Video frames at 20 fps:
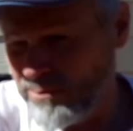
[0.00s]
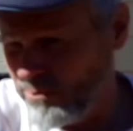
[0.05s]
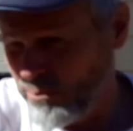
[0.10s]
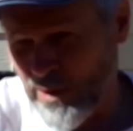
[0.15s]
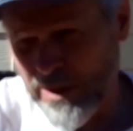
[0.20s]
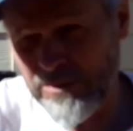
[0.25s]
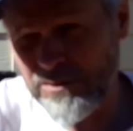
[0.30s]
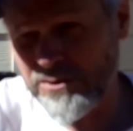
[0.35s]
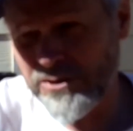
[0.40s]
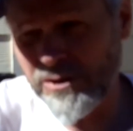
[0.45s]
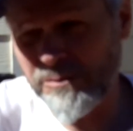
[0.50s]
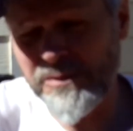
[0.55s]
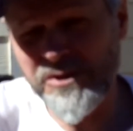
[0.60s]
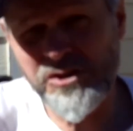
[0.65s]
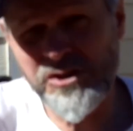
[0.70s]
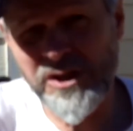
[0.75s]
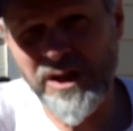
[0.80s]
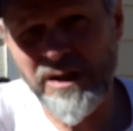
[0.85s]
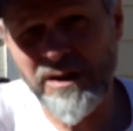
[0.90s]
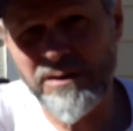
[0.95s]
whether it's a
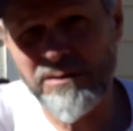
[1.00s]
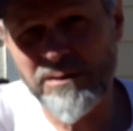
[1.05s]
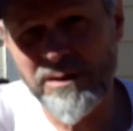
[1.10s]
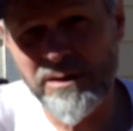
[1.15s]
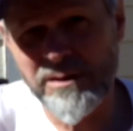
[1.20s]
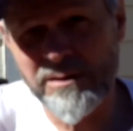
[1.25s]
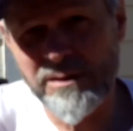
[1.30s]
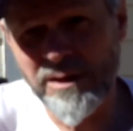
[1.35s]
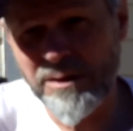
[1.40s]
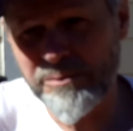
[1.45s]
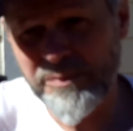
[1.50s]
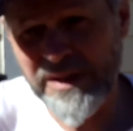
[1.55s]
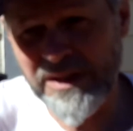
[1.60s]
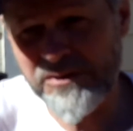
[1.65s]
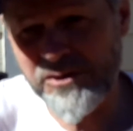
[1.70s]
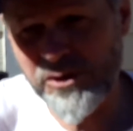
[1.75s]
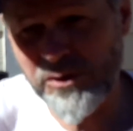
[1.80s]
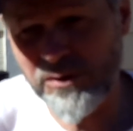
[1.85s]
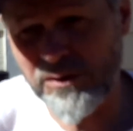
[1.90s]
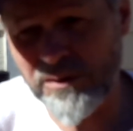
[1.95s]
machine or a, a
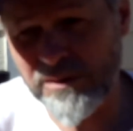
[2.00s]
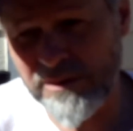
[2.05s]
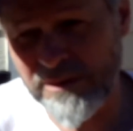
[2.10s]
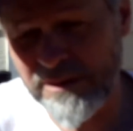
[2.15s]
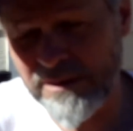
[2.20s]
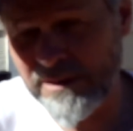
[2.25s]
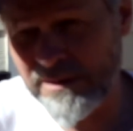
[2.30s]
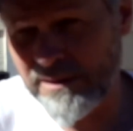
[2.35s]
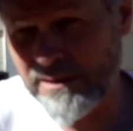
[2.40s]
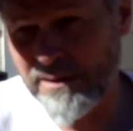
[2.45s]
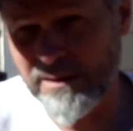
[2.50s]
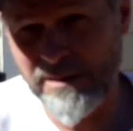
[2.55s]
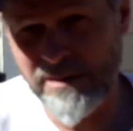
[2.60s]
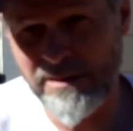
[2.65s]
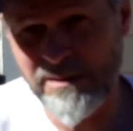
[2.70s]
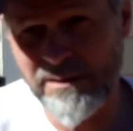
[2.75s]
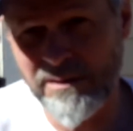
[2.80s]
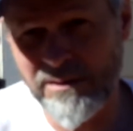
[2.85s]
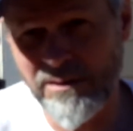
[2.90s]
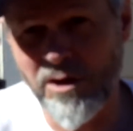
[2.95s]
pitcher
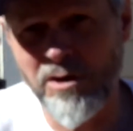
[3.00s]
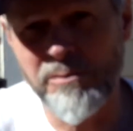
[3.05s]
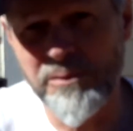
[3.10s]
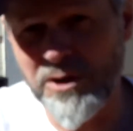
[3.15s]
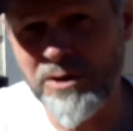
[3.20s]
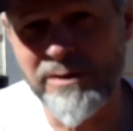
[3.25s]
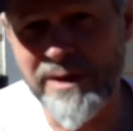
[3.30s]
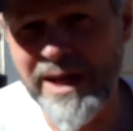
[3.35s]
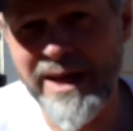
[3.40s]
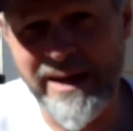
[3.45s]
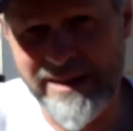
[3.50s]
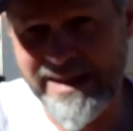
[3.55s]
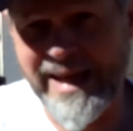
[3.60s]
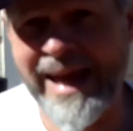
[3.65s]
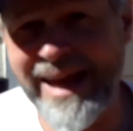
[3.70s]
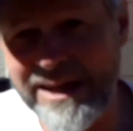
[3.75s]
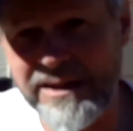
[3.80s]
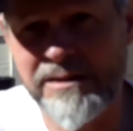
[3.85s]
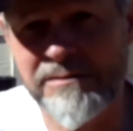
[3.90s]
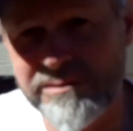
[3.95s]
whom you're not
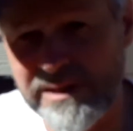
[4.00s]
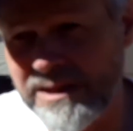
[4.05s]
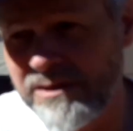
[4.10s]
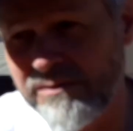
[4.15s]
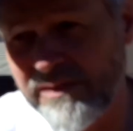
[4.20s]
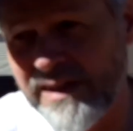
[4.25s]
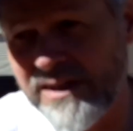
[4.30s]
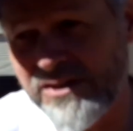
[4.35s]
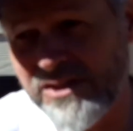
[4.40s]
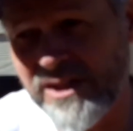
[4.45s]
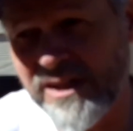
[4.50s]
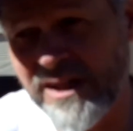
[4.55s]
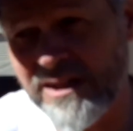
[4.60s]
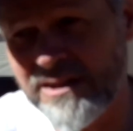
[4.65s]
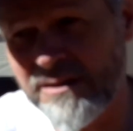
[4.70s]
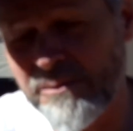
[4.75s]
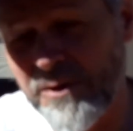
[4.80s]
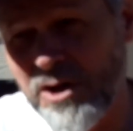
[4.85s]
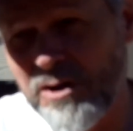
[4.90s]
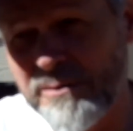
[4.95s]
actively facing
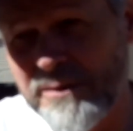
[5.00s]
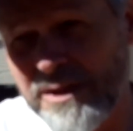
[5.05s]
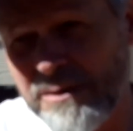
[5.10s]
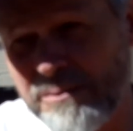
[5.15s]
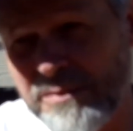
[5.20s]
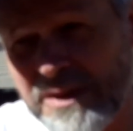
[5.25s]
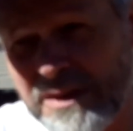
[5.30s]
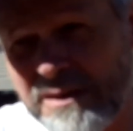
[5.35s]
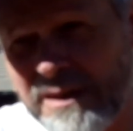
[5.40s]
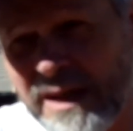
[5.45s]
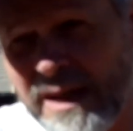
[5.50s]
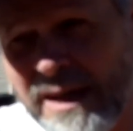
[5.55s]
at the moment, but